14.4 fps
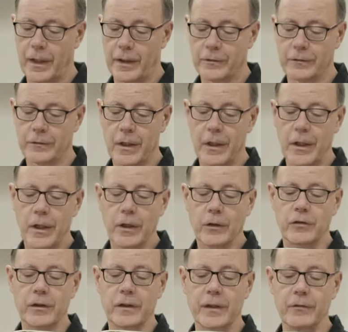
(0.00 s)
us
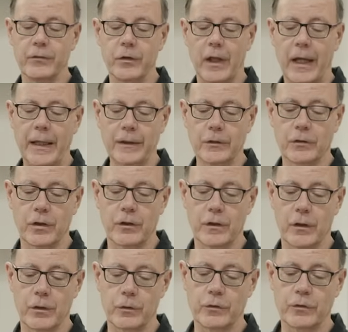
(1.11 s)
to give light to
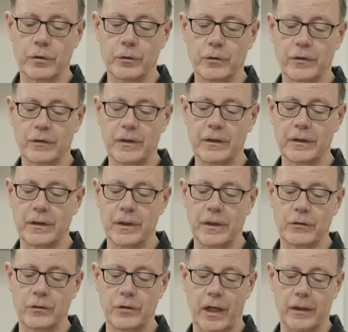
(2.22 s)
those who sit
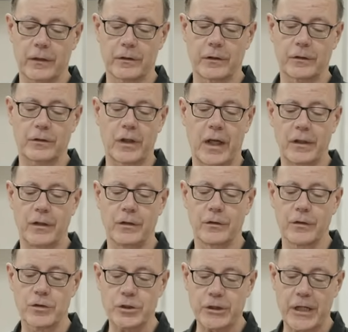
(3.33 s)
in darkness and in
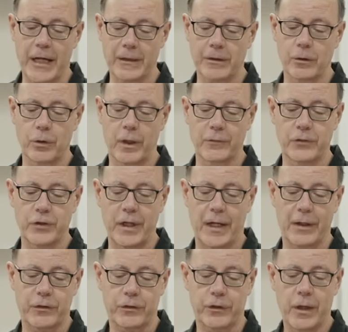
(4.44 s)
the shadow of
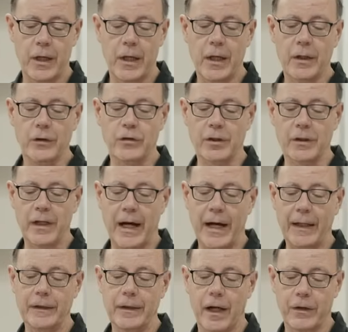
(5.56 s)
death, to
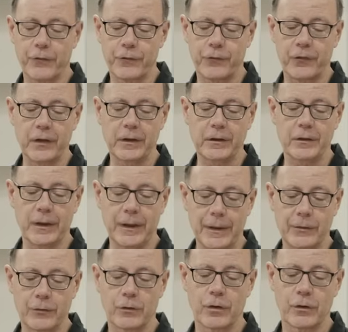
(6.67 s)
guide our feet
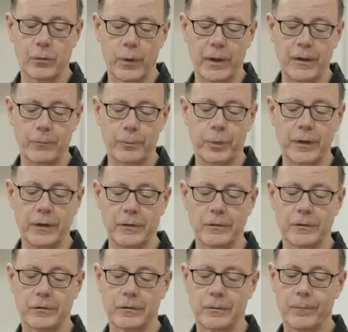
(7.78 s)
into the way of
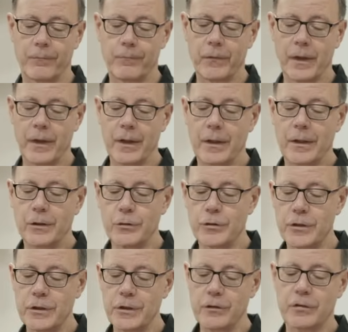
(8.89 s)
peace.
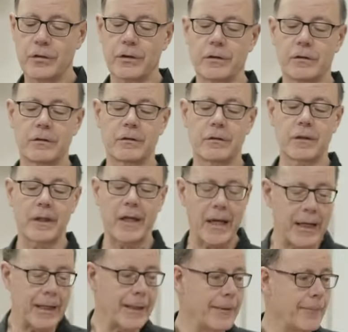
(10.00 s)
Jesus
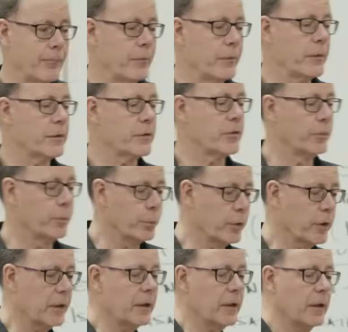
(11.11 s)
came to
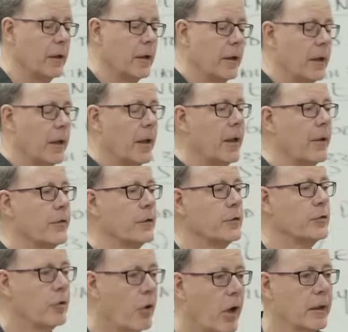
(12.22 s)
bring the
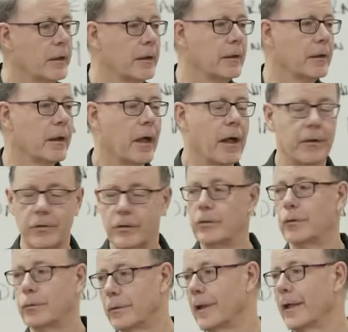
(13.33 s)
dawning of a
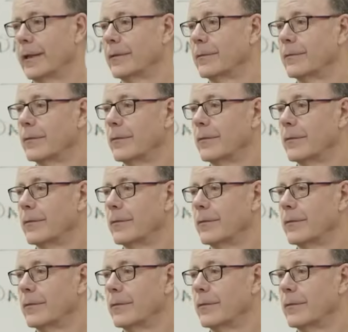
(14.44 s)
new day